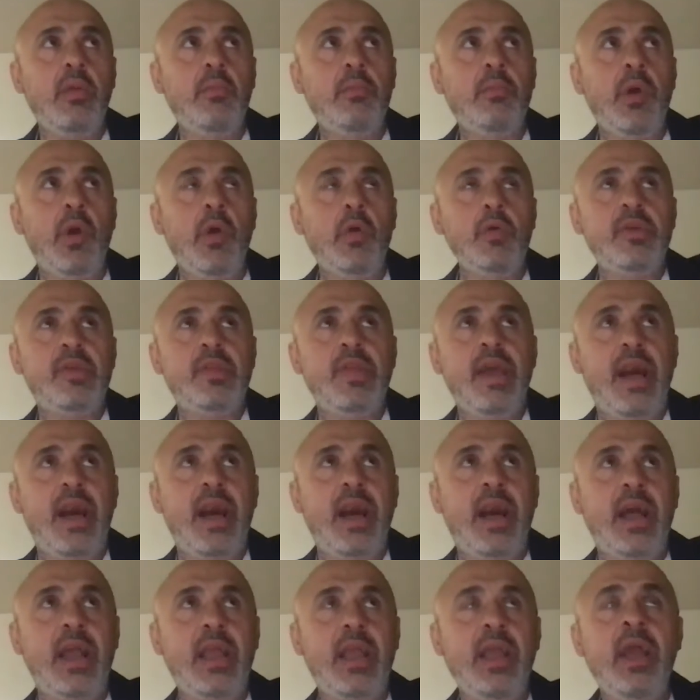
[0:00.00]
Most
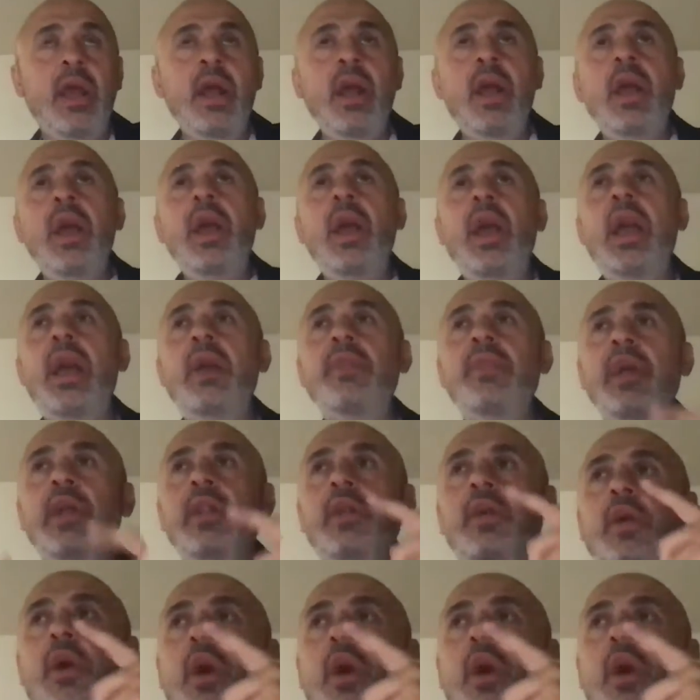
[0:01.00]
High, and then